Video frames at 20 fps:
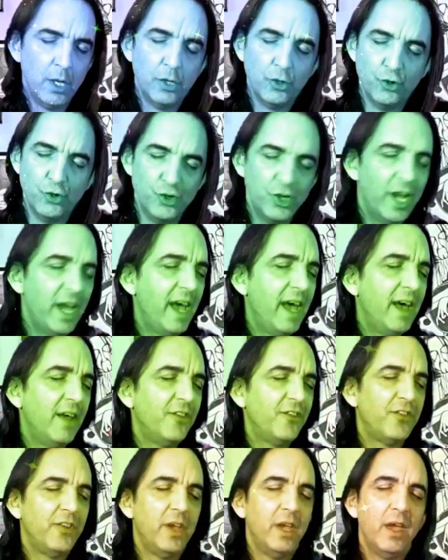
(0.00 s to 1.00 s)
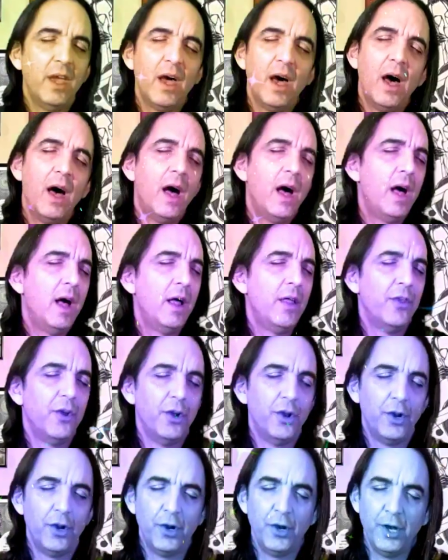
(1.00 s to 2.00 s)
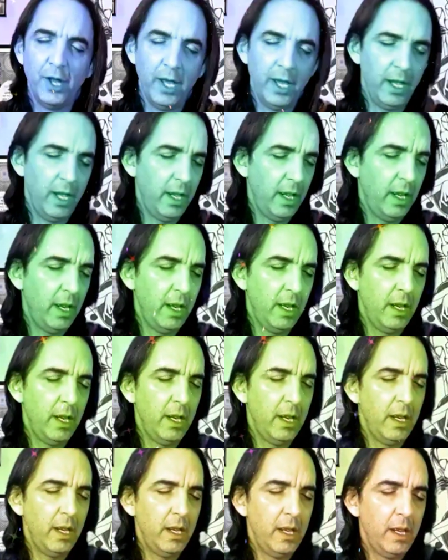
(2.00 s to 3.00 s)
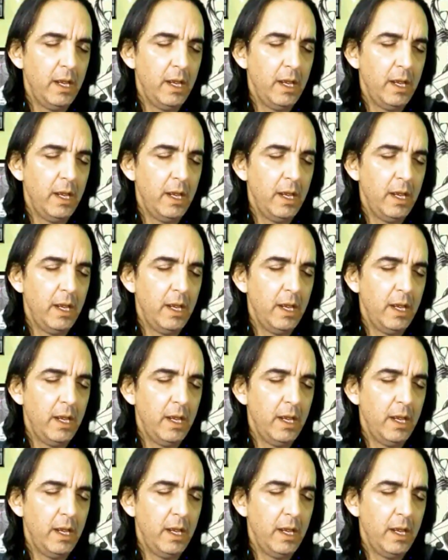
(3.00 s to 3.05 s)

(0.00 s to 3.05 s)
just the other day.